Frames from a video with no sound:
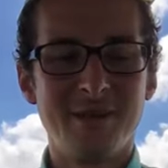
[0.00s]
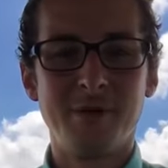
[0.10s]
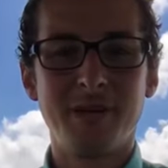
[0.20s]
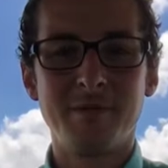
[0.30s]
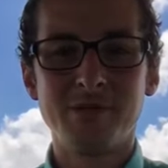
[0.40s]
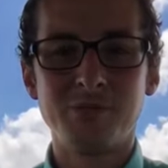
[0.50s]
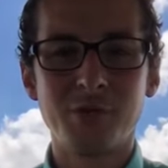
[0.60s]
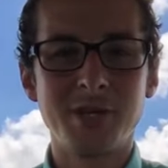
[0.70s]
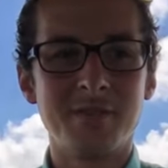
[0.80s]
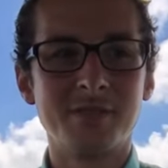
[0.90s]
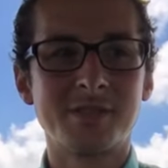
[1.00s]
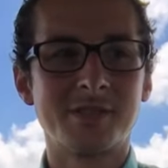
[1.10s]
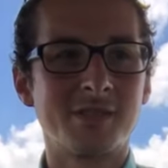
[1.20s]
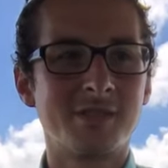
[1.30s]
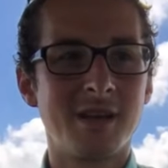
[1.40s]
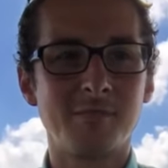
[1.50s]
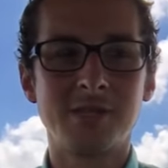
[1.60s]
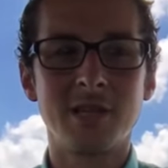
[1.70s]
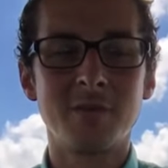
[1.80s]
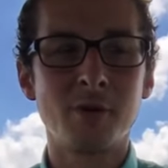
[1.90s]
My name is Roy Davis. I'm
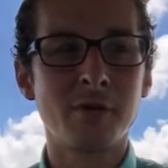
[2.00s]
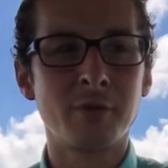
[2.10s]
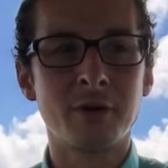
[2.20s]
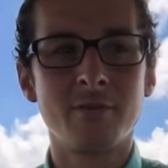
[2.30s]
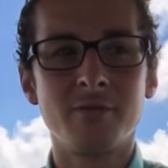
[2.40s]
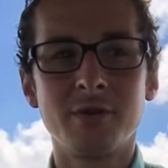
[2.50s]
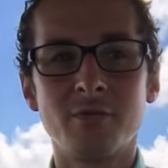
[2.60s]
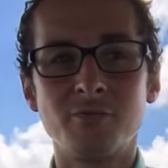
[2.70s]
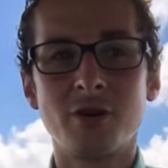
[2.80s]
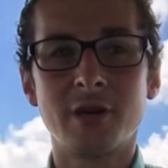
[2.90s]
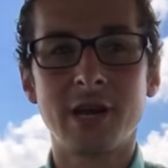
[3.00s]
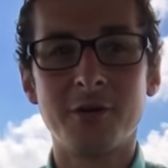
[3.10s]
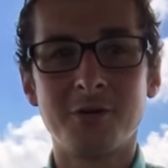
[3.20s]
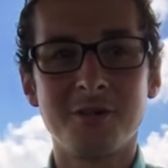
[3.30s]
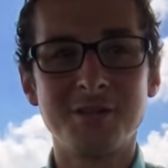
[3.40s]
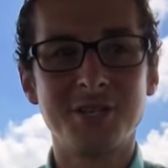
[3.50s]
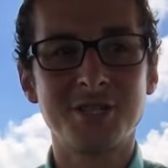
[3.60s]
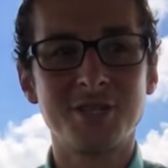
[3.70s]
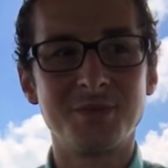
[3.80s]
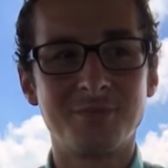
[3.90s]
celebrating recovery from drug and alcohol
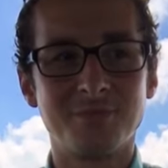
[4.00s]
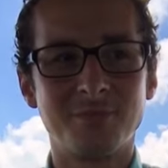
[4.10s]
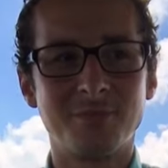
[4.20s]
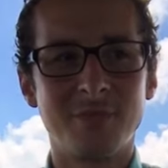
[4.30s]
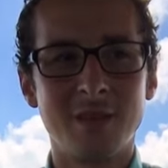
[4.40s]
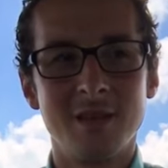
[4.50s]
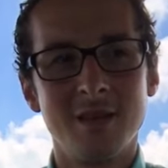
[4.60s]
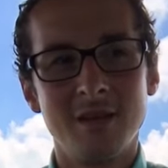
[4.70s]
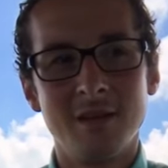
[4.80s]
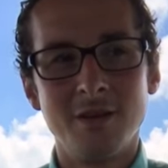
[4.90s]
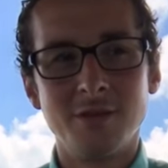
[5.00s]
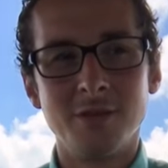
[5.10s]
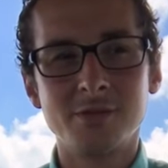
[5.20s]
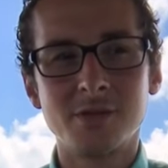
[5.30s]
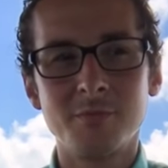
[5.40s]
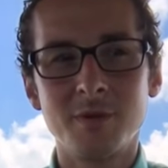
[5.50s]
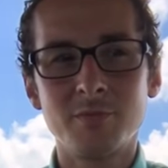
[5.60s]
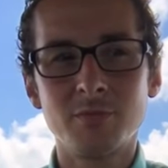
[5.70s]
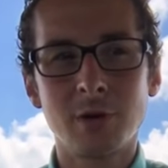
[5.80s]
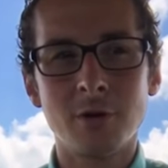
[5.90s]
addiction. You know, some
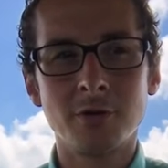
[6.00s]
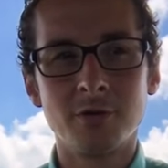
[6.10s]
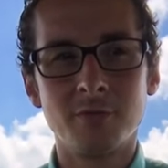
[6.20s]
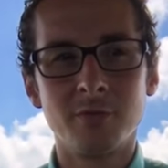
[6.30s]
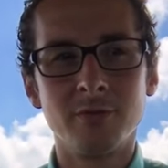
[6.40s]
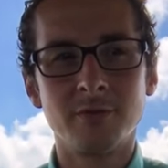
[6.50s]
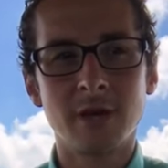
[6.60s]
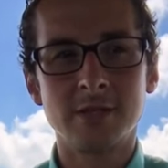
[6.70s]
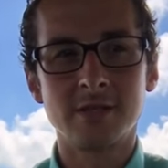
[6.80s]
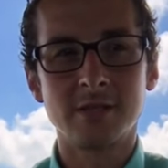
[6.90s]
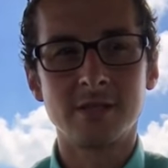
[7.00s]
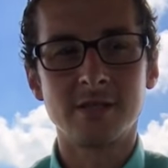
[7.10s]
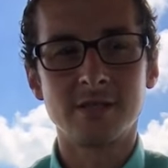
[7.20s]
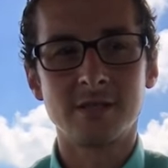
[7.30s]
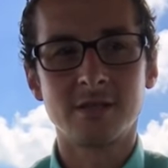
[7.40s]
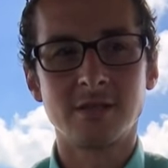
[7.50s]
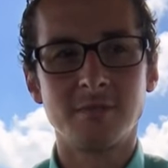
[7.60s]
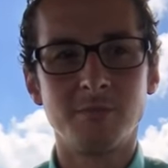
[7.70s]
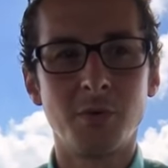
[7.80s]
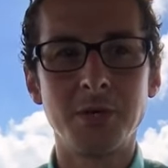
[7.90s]
people argue the proof of God's existence,
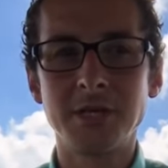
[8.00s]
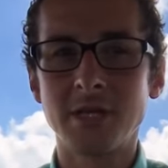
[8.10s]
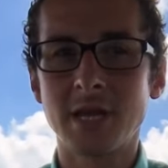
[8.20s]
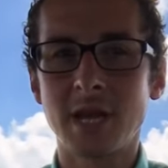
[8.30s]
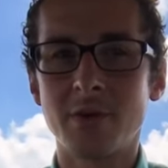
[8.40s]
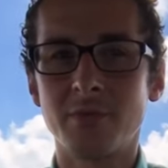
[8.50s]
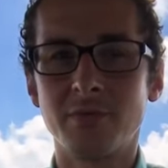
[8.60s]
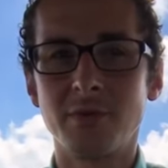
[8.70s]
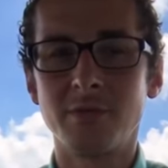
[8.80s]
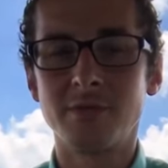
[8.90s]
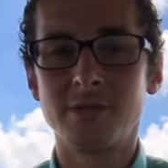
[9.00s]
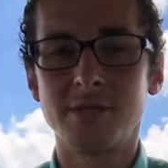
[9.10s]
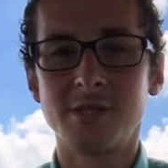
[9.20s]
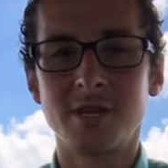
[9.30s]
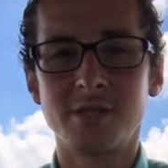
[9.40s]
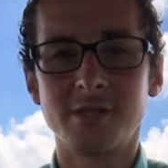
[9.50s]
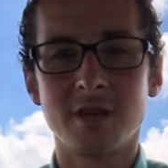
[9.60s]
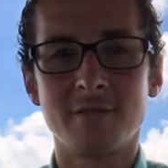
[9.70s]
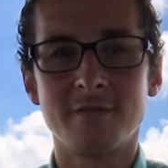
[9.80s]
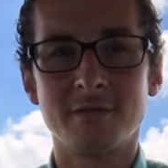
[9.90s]
but one thing they can't refute is a changed
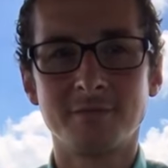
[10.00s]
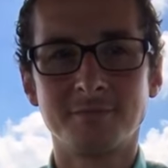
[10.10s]
life.